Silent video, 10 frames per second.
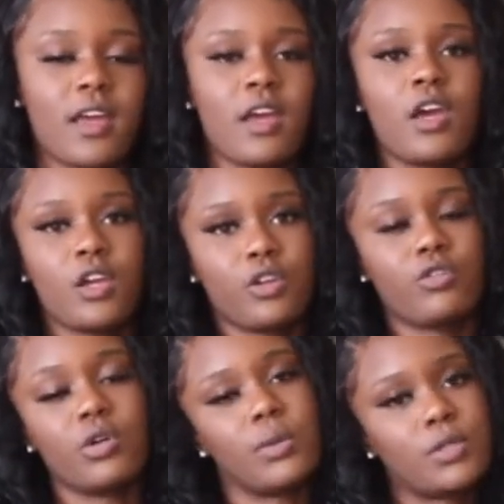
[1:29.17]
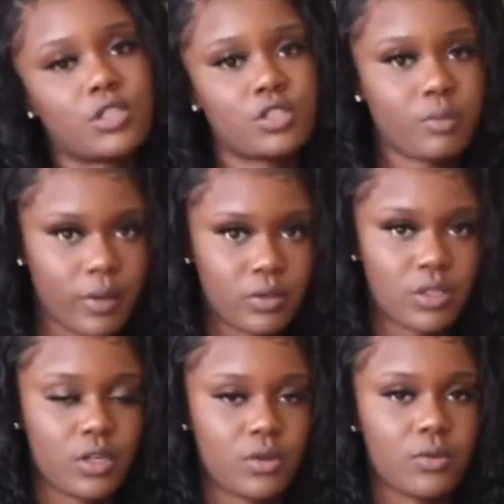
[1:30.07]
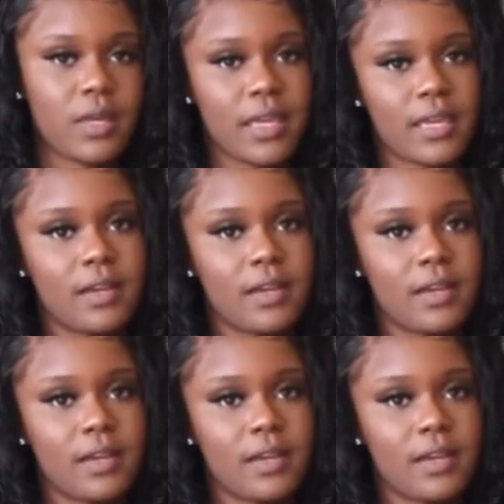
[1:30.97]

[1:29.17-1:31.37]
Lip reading: you're doing what you're supposed to do and